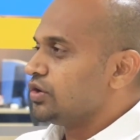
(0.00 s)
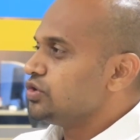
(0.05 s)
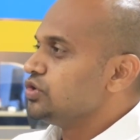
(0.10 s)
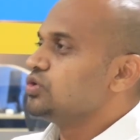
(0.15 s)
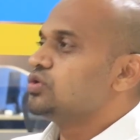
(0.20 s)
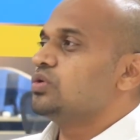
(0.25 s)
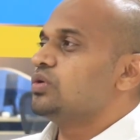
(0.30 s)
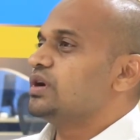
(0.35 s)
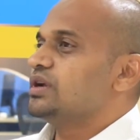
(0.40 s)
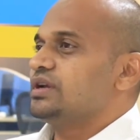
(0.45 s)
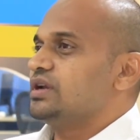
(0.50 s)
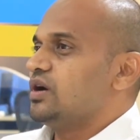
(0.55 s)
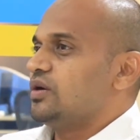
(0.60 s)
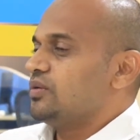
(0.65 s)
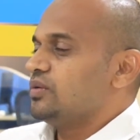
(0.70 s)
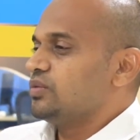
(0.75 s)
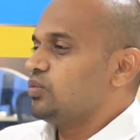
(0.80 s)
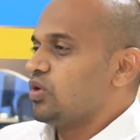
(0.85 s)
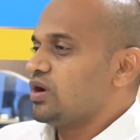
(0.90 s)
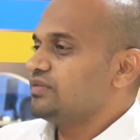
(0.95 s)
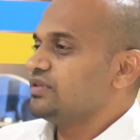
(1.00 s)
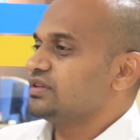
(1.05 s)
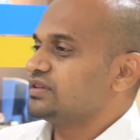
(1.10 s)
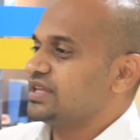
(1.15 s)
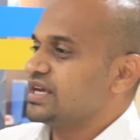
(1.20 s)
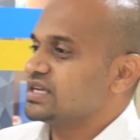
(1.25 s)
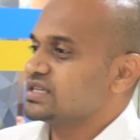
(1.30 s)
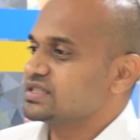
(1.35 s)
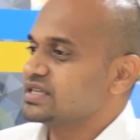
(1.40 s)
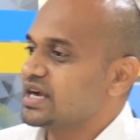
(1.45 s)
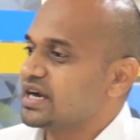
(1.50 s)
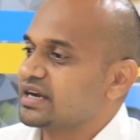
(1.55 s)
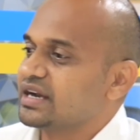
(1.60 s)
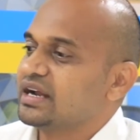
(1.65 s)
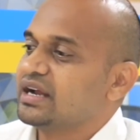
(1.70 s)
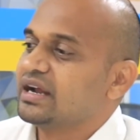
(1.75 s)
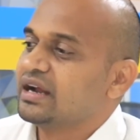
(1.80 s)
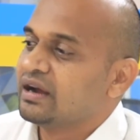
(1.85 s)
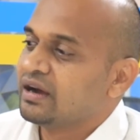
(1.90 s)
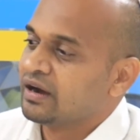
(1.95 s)
one of the things that
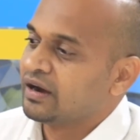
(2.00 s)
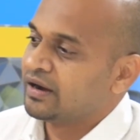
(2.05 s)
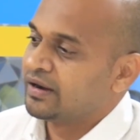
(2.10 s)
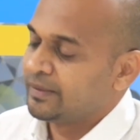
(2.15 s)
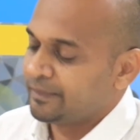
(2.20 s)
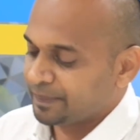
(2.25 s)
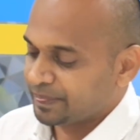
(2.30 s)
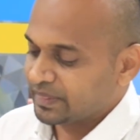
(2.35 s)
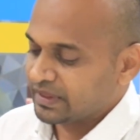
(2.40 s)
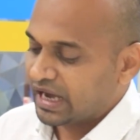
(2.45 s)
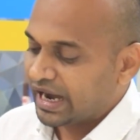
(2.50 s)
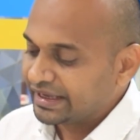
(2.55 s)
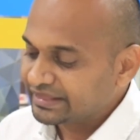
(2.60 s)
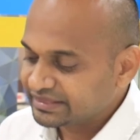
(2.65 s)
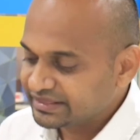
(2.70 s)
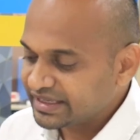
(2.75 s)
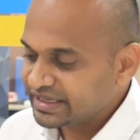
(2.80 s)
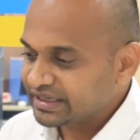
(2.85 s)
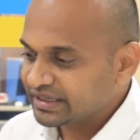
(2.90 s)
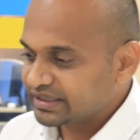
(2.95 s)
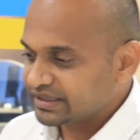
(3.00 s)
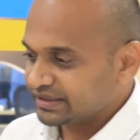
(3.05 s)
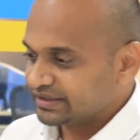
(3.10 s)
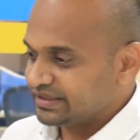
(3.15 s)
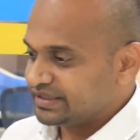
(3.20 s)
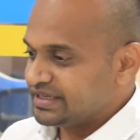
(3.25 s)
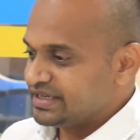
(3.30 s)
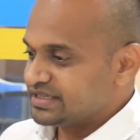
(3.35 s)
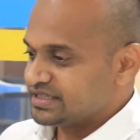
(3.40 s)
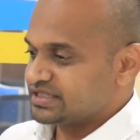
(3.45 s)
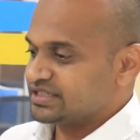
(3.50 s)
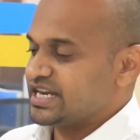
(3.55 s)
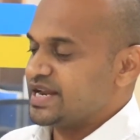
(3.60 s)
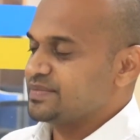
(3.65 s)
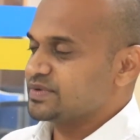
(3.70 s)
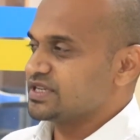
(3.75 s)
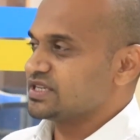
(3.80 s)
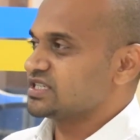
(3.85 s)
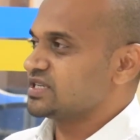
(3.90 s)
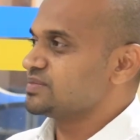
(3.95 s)
I think the
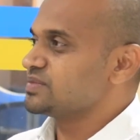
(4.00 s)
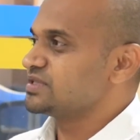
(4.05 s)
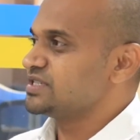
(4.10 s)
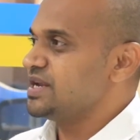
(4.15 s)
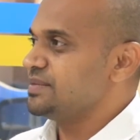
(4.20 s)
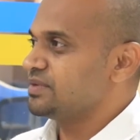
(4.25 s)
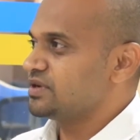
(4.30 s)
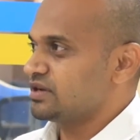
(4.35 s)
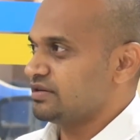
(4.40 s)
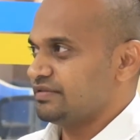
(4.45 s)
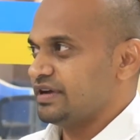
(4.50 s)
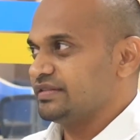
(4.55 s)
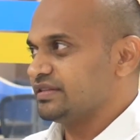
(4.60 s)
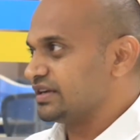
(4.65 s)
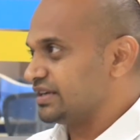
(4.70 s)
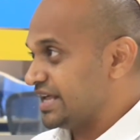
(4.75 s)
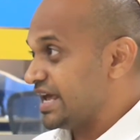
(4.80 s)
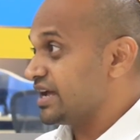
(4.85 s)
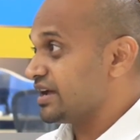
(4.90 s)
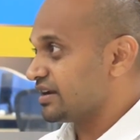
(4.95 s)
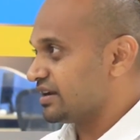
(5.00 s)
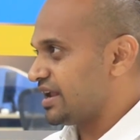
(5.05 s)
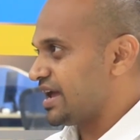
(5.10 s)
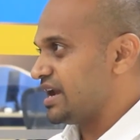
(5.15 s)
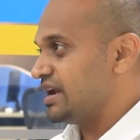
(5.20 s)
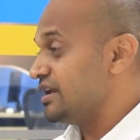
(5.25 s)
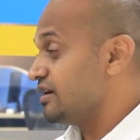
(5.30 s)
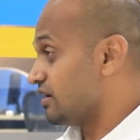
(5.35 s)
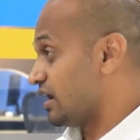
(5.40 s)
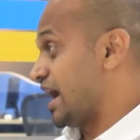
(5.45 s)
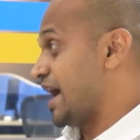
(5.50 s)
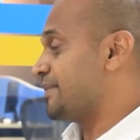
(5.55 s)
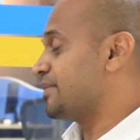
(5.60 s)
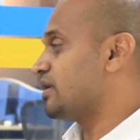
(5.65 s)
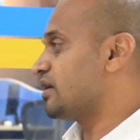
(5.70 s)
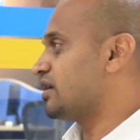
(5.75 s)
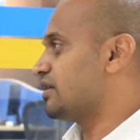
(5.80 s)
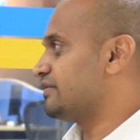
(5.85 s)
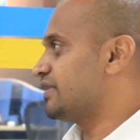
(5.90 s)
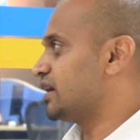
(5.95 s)
stream systems seem to have either taken lightly or I'm
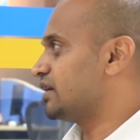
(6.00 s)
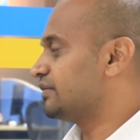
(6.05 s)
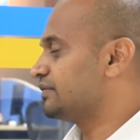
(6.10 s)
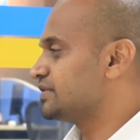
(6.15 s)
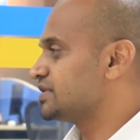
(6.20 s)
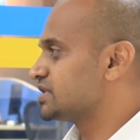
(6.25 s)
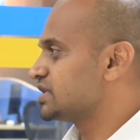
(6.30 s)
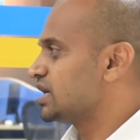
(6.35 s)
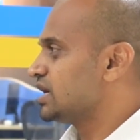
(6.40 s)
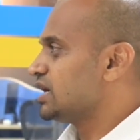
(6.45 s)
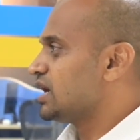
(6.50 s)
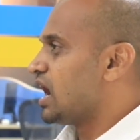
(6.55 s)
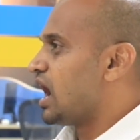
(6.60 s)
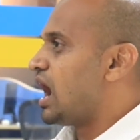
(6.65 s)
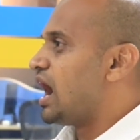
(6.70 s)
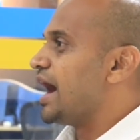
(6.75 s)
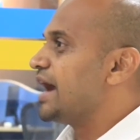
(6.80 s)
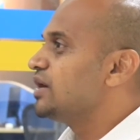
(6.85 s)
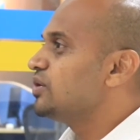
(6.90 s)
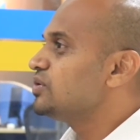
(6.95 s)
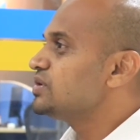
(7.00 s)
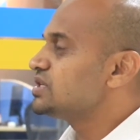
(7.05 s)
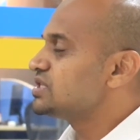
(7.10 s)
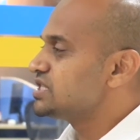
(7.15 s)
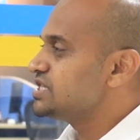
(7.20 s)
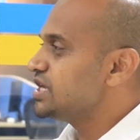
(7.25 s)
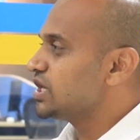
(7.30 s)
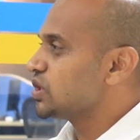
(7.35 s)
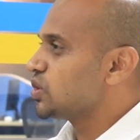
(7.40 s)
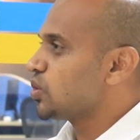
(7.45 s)
not aware of is, I don't see a